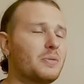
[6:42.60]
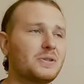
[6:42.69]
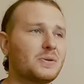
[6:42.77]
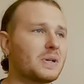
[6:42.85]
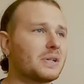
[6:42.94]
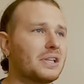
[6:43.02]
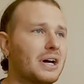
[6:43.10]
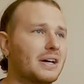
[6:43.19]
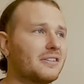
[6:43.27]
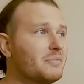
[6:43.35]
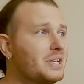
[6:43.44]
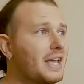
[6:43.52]
I'll be doing a
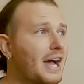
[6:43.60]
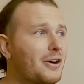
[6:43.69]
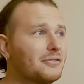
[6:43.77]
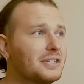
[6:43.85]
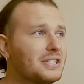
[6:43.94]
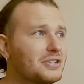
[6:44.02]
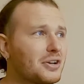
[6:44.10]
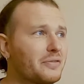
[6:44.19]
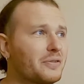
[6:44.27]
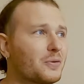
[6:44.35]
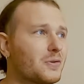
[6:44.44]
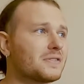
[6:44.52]
lot of media outreach
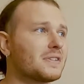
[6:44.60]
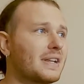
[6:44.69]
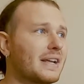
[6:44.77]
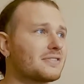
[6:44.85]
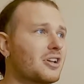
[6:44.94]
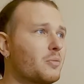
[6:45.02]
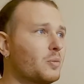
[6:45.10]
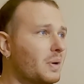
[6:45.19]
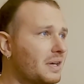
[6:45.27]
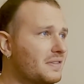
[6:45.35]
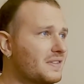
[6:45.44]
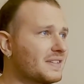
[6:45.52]
over the course of the next couple
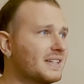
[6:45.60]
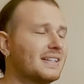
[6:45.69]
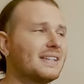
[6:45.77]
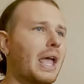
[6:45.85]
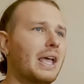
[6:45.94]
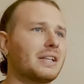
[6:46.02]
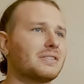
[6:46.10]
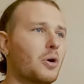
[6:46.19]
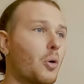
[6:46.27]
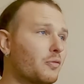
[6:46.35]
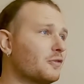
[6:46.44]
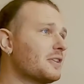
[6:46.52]
months, and
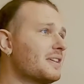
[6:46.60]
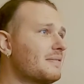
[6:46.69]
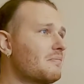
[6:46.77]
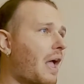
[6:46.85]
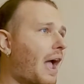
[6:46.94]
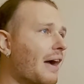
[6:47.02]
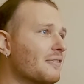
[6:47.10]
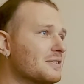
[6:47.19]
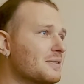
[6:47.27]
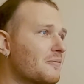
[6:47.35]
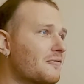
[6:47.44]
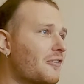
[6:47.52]
hopefully having
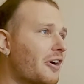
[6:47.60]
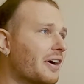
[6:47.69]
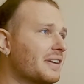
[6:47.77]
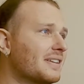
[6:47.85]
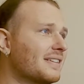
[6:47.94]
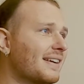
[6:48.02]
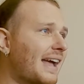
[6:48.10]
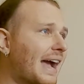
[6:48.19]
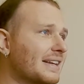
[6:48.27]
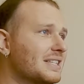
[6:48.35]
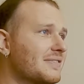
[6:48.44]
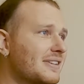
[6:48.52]
some fun
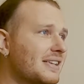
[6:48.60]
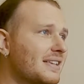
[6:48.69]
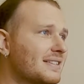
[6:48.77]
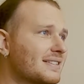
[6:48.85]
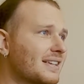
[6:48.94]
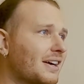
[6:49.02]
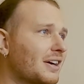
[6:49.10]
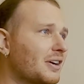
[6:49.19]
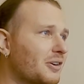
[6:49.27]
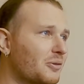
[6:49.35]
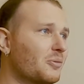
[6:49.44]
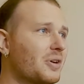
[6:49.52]
activities
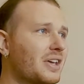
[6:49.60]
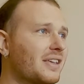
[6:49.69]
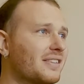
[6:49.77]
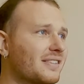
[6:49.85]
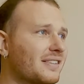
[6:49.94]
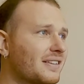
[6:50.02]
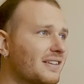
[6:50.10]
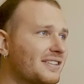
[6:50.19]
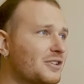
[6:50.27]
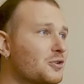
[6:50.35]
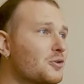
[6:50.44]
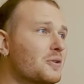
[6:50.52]
with
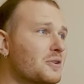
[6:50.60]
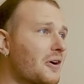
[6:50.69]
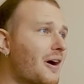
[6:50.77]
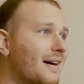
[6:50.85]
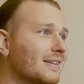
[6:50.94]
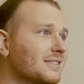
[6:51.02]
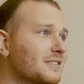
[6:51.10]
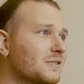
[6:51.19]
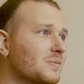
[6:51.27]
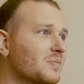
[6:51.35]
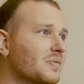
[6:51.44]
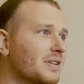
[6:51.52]
you and your
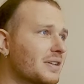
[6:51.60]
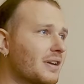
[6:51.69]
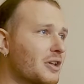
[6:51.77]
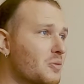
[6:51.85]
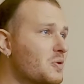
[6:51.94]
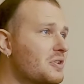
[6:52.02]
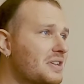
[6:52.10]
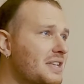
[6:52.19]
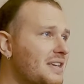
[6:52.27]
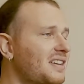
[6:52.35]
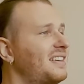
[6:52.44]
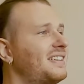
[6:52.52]
awesome
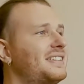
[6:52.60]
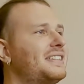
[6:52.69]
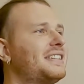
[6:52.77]
community.